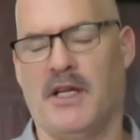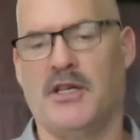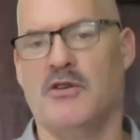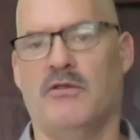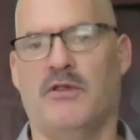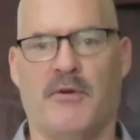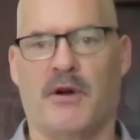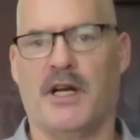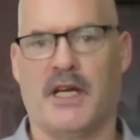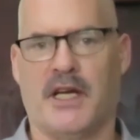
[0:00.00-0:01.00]
They knew they
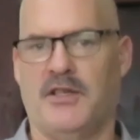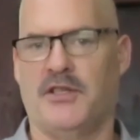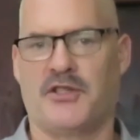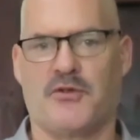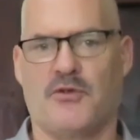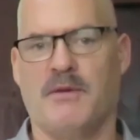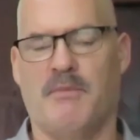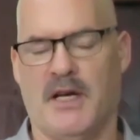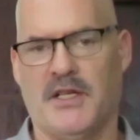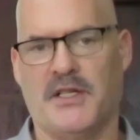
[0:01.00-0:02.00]
were going to get
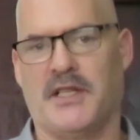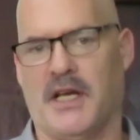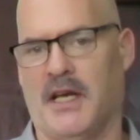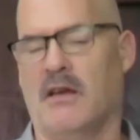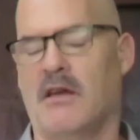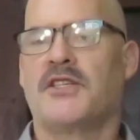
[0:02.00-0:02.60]
destroyed by this thing.